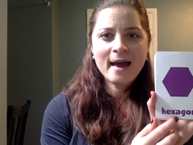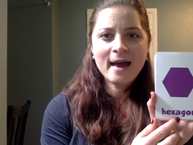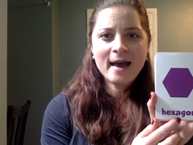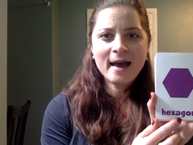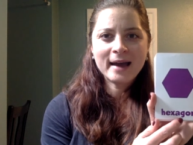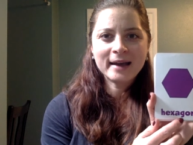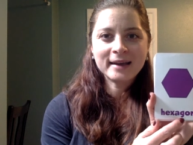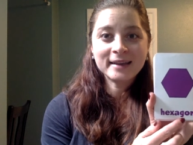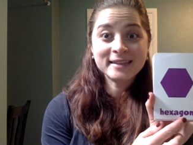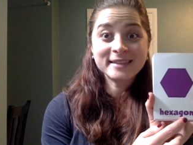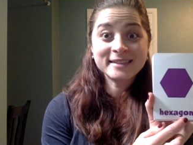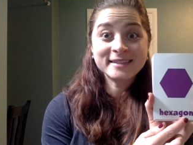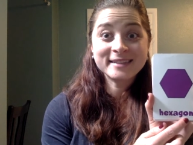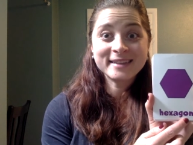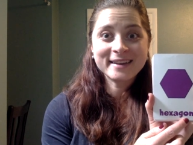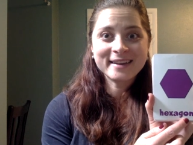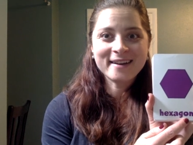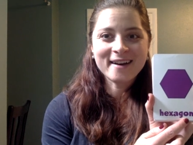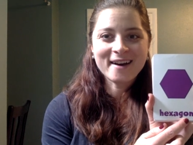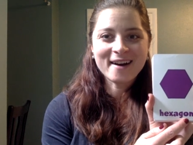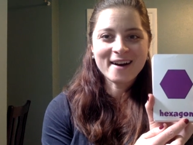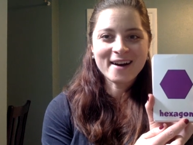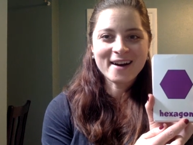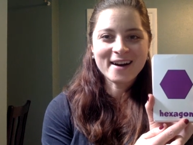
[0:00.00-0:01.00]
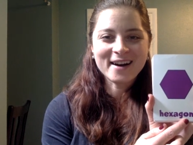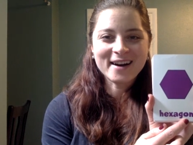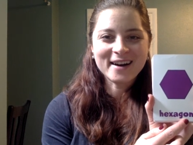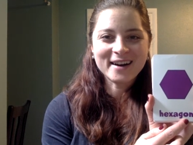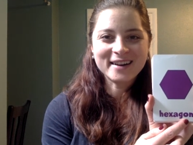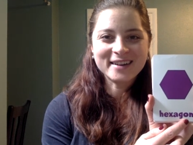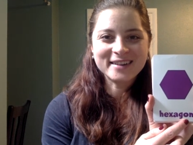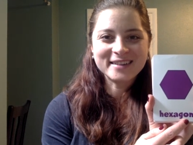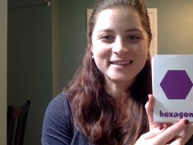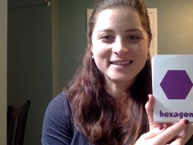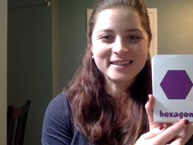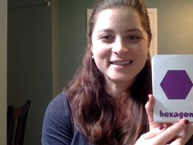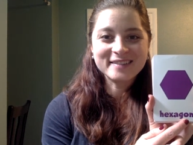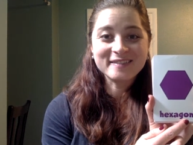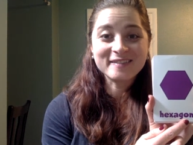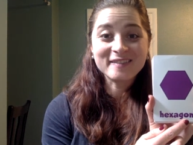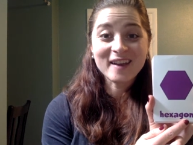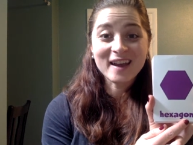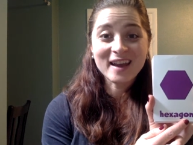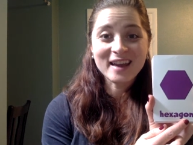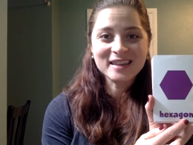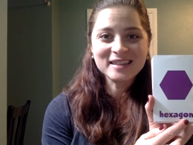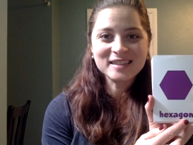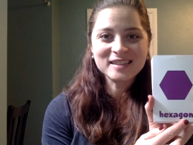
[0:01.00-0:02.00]
Hexagon.
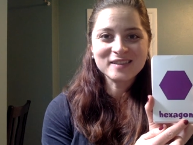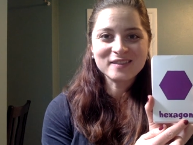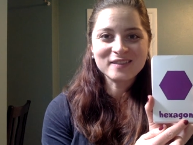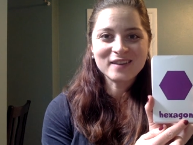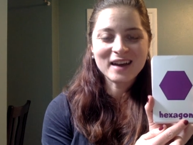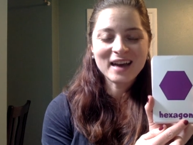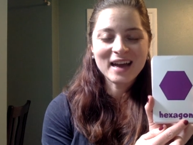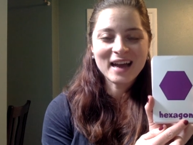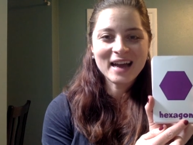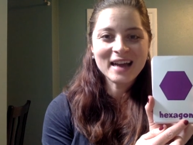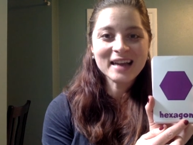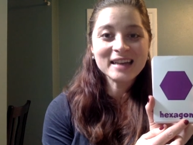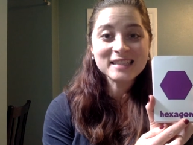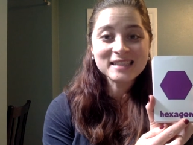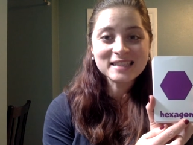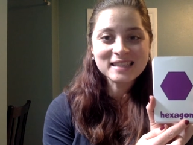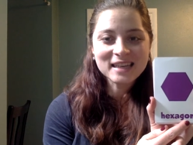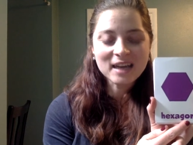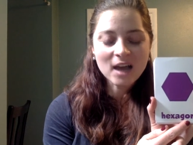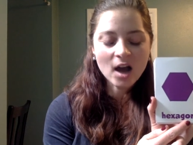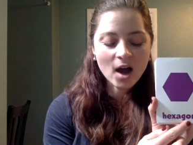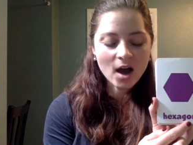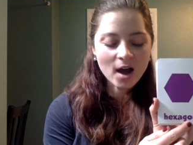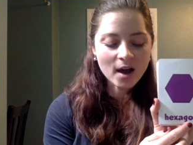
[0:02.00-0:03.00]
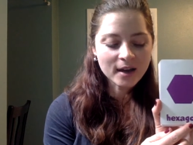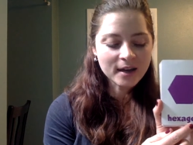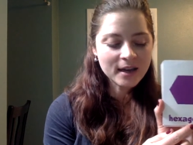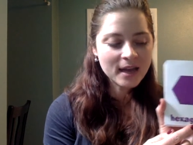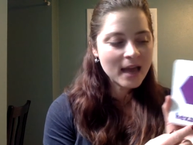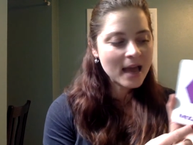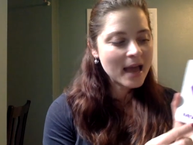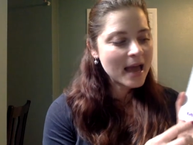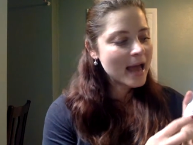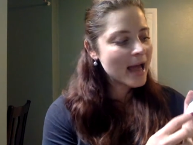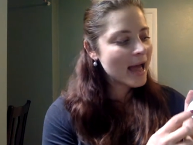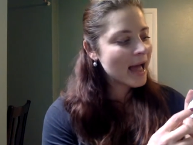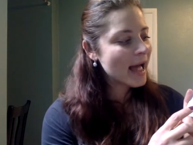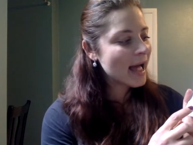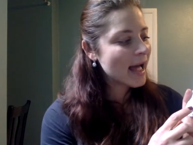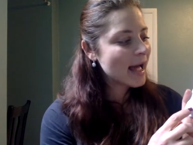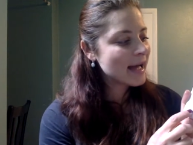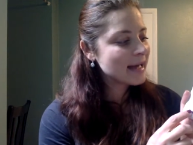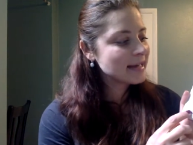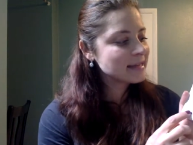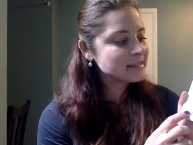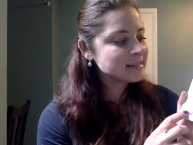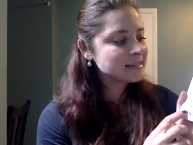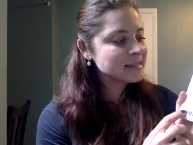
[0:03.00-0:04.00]
Okay, so a hexagon
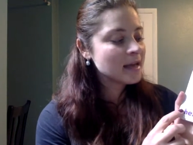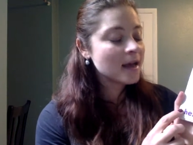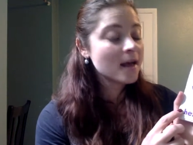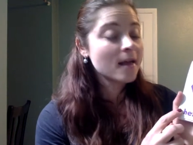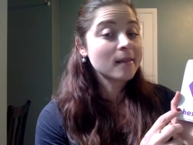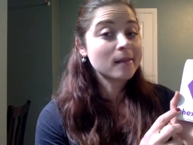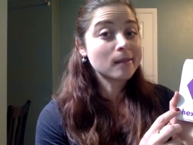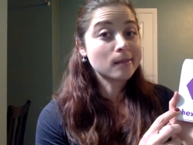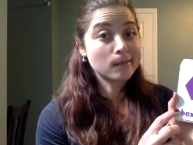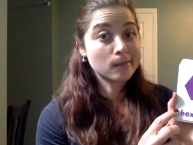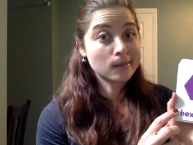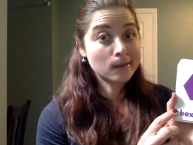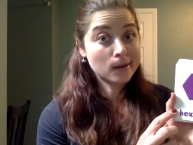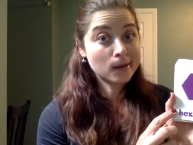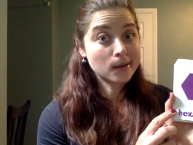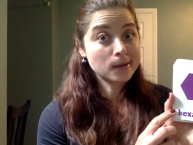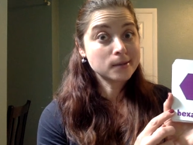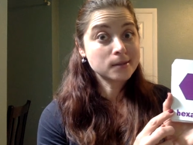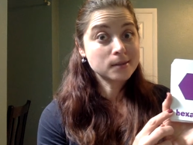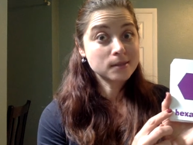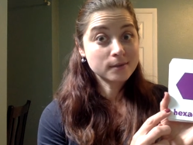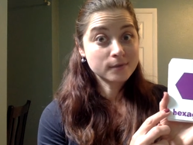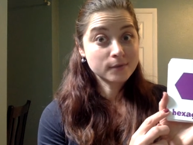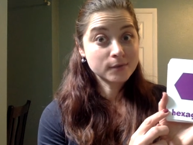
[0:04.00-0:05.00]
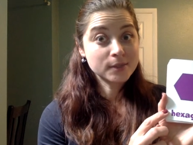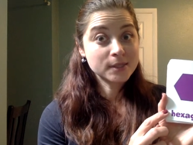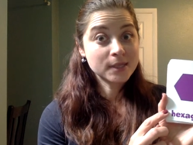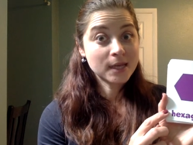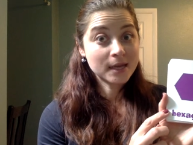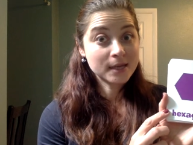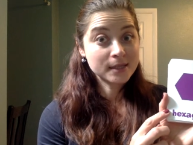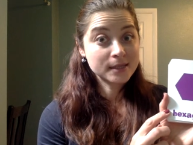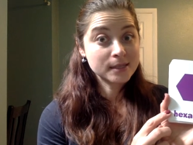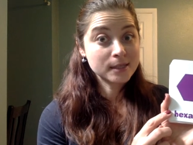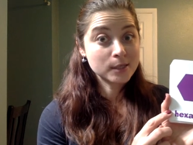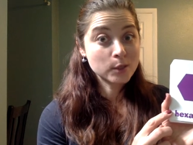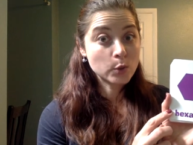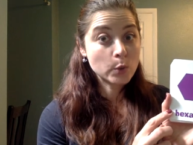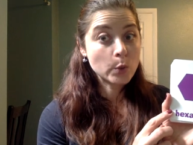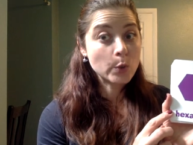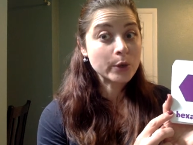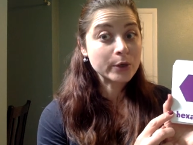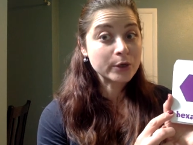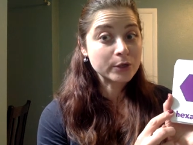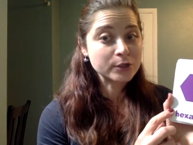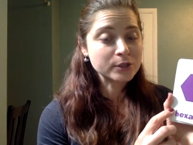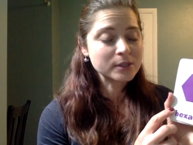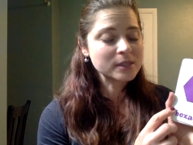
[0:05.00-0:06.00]
has lots of sides and
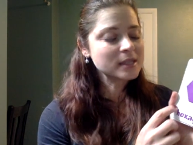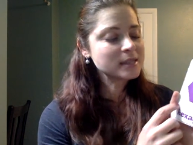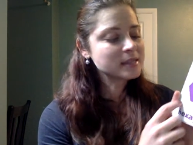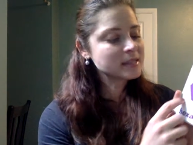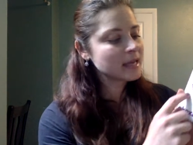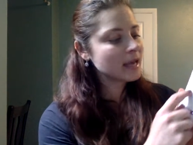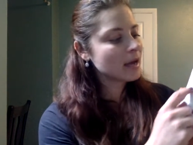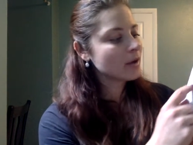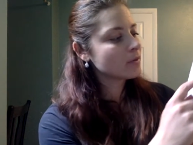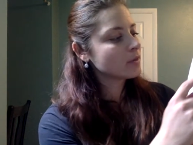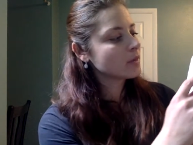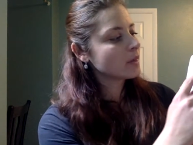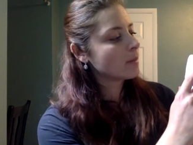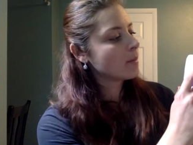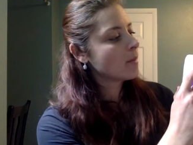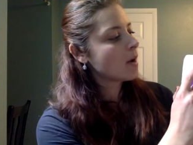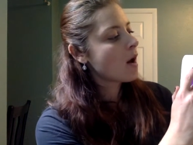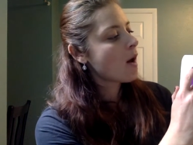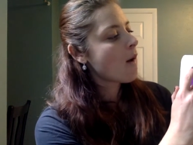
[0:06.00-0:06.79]
corners. Let's count them.